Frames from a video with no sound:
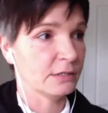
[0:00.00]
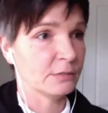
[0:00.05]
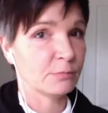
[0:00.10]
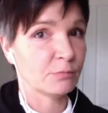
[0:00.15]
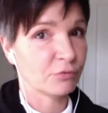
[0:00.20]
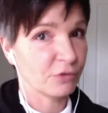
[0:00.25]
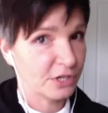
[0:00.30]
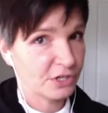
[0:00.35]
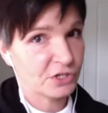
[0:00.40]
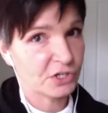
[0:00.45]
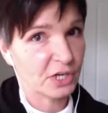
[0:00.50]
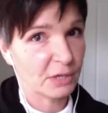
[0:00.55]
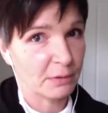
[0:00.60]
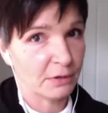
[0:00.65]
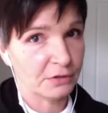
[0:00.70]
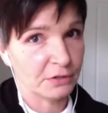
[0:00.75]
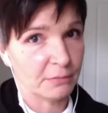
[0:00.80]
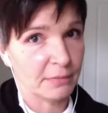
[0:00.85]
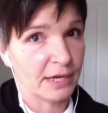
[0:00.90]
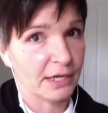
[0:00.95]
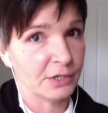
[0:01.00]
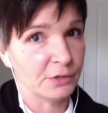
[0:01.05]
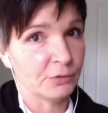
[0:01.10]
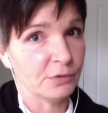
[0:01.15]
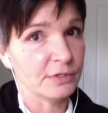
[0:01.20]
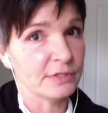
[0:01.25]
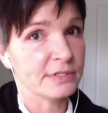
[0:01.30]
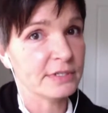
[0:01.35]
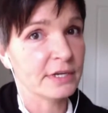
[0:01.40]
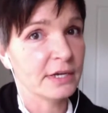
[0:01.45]
versus the people who are
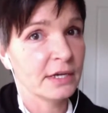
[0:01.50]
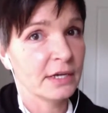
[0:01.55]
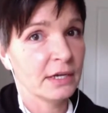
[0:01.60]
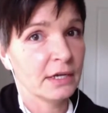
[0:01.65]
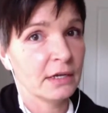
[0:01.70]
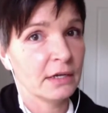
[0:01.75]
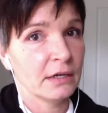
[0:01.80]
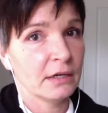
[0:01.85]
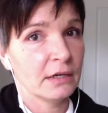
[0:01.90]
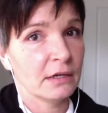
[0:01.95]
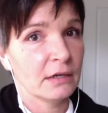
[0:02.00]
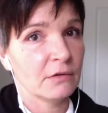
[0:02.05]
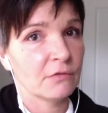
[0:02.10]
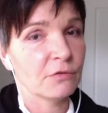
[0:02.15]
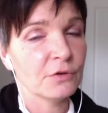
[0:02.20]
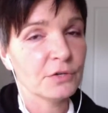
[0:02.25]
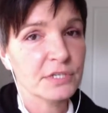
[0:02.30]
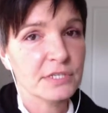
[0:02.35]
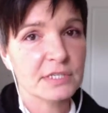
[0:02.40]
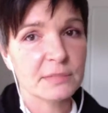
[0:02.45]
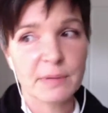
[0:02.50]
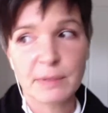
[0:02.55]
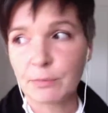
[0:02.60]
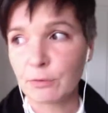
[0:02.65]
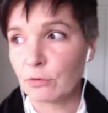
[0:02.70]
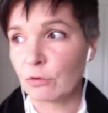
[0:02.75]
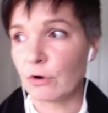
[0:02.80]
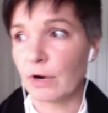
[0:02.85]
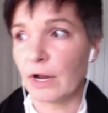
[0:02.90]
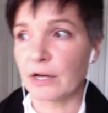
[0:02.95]
actually using them in the real world,
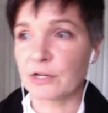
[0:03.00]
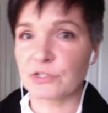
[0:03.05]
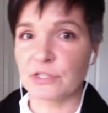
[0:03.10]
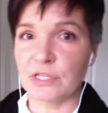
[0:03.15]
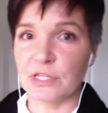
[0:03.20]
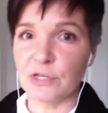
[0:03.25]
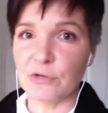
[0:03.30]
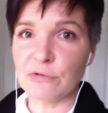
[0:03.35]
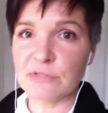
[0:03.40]
right?